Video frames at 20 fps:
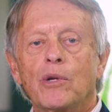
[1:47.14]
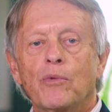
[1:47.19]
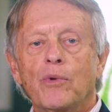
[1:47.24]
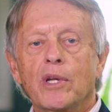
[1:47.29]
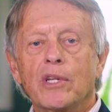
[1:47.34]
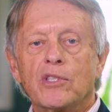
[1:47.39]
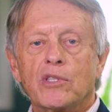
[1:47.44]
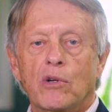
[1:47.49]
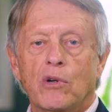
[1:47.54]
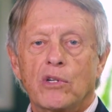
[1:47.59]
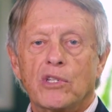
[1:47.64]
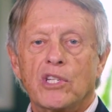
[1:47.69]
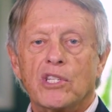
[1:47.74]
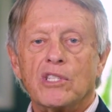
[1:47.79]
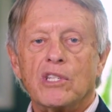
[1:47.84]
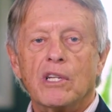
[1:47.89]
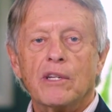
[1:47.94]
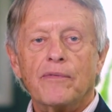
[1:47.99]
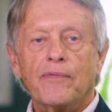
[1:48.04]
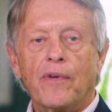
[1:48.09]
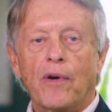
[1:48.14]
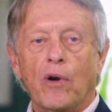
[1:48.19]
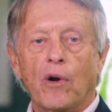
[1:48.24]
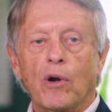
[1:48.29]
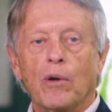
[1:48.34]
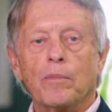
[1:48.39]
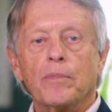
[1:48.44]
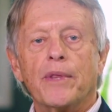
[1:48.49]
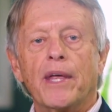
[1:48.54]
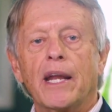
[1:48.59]
research has
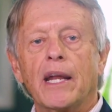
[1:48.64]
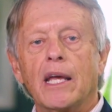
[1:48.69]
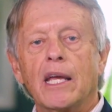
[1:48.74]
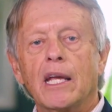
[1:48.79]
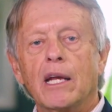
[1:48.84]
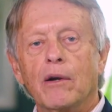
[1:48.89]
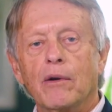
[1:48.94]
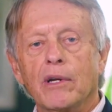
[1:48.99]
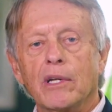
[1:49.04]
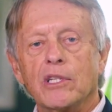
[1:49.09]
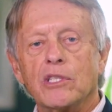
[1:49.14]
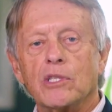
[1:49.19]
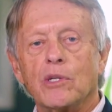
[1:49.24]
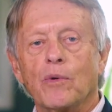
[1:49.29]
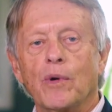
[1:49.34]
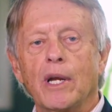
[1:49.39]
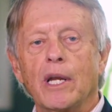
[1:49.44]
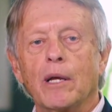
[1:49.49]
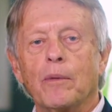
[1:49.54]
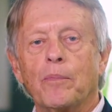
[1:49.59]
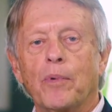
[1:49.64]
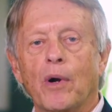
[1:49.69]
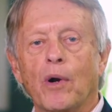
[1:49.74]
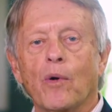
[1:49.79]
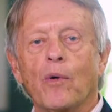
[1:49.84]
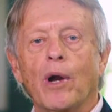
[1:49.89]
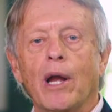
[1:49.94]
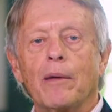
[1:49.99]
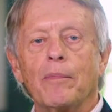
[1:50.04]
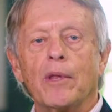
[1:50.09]
confirmed that a hearing screening
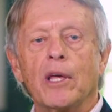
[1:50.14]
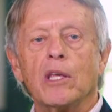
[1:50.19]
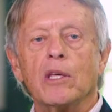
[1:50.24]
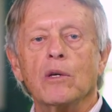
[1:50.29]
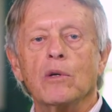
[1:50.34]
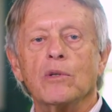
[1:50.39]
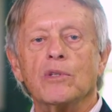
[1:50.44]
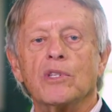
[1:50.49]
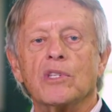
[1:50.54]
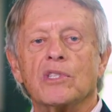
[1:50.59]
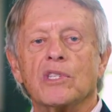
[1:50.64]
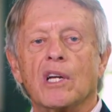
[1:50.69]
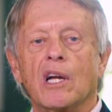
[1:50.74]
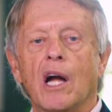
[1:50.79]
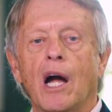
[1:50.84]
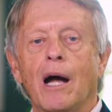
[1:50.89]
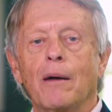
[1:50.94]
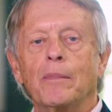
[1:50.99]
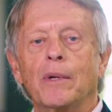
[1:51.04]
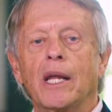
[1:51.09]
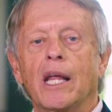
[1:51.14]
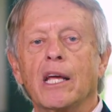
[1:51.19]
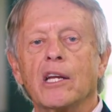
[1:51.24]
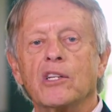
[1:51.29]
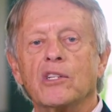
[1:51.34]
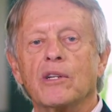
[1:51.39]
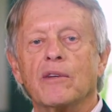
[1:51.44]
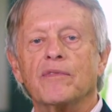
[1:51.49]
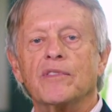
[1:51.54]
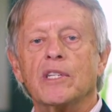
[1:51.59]
program that uses a
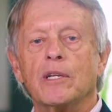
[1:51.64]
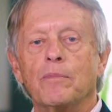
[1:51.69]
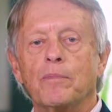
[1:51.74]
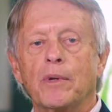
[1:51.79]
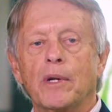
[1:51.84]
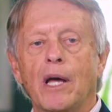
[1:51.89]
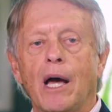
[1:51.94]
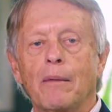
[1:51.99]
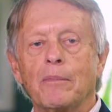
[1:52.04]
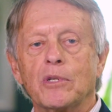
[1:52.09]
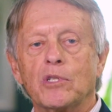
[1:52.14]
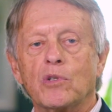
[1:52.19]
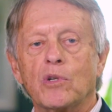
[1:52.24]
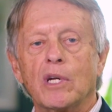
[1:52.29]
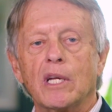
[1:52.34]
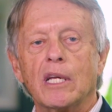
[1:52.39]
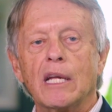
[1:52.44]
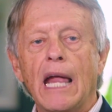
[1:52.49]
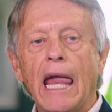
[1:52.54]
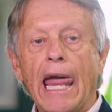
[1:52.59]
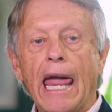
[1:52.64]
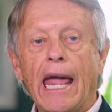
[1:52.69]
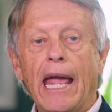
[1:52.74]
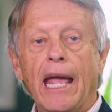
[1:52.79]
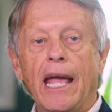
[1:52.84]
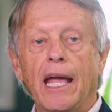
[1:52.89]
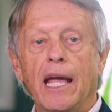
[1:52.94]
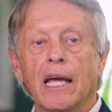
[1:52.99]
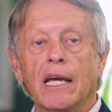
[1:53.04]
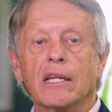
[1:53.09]
combination of tympanometry
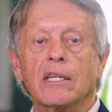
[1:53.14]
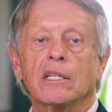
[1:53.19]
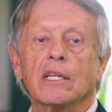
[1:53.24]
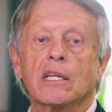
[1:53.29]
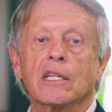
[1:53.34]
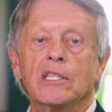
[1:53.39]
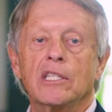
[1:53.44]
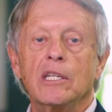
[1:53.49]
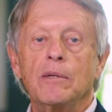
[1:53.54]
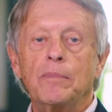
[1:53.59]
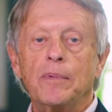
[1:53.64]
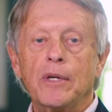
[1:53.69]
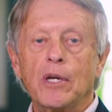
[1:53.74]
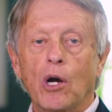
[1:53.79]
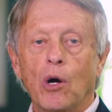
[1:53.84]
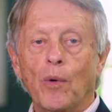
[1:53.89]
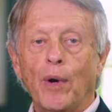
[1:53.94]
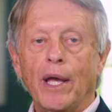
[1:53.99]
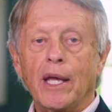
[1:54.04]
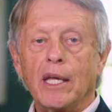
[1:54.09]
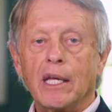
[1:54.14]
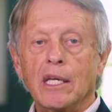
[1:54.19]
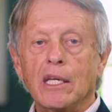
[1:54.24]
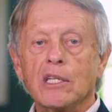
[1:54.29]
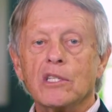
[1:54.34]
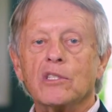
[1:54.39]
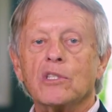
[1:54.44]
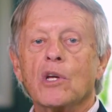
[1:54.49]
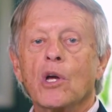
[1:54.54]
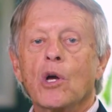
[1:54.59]
and
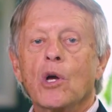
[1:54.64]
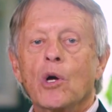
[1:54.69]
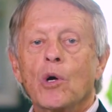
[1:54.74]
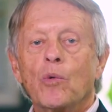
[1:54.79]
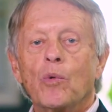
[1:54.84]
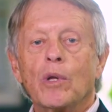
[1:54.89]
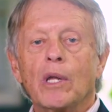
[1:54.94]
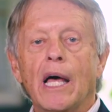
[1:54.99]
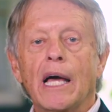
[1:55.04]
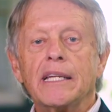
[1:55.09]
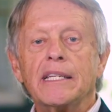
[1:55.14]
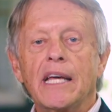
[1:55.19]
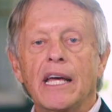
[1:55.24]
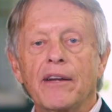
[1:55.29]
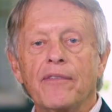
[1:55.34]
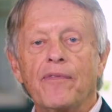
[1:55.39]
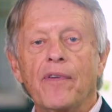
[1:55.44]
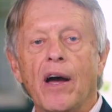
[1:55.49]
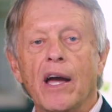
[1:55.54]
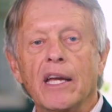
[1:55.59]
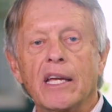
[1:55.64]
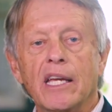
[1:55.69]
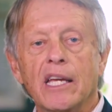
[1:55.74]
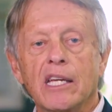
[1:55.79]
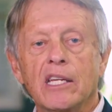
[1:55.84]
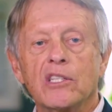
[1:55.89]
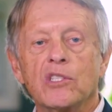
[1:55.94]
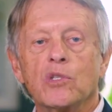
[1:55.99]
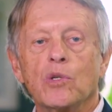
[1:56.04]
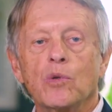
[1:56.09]
DPOAEs will identify
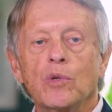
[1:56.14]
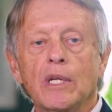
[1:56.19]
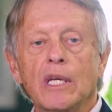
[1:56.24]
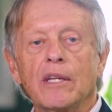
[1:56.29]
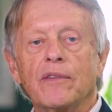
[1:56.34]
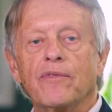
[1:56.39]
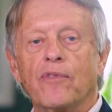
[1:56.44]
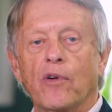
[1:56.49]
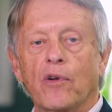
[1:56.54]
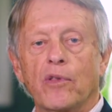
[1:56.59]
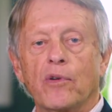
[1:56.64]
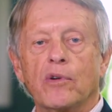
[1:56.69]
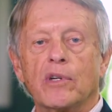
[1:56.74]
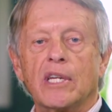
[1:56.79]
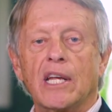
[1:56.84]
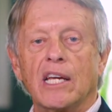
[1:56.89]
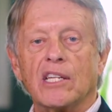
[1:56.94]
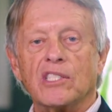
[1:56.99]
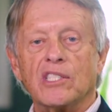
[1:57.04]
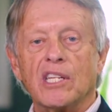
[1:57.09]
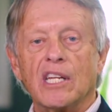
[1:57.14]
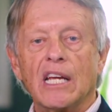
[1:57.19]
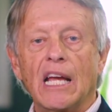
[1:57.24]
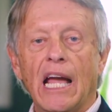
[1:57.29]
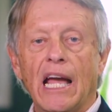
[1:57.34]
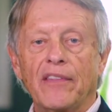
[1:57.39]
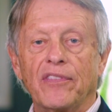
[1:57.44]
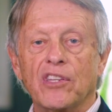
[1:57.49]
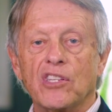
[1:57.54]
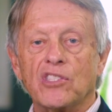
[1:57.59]
kids who need further testing
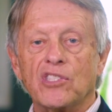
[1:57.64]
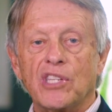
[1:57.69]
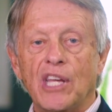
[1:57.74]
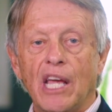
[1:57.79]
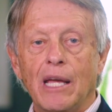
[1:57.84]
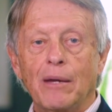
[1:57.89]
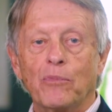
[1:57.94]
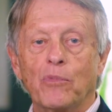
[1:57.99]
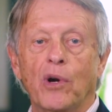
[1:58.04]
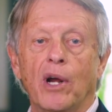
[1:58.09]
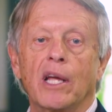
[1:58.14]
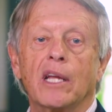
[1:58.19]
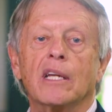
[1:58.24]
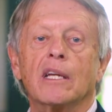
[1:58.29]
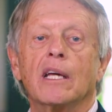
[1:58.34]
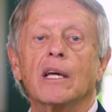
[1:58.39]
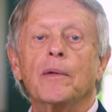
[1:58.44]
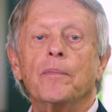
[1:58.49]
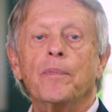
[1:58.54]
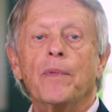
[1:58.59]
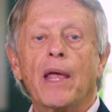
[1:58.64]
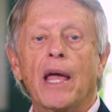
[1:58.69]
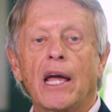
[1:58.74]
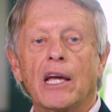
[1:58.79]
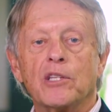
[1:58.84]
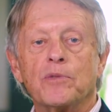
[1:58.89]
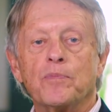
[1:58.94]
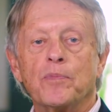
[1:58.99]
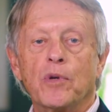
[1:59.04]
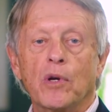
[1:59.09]
at the same rate
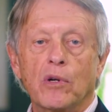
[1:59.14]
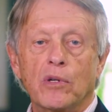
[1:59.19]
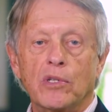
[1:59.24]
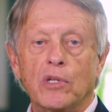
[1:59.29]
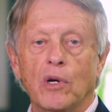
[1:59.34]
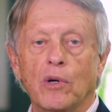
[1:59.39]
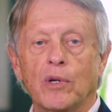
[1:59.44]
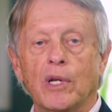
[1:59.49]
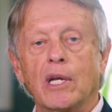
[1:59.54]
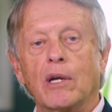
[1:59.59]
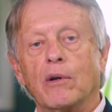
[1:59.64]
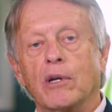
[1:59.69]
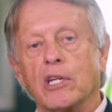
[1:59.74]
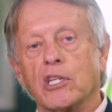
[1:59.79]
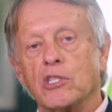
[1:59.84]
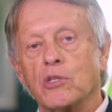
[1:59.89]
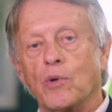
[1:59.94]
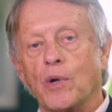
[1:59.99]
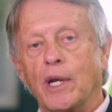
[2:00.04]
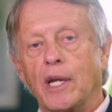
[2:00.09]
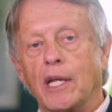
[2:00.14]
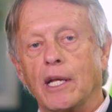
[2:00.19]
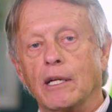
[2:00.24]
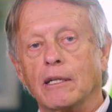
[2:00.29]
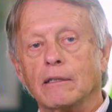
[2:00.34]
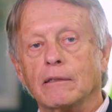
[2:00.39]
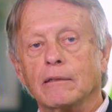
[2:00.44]
as pure tone hearing screening.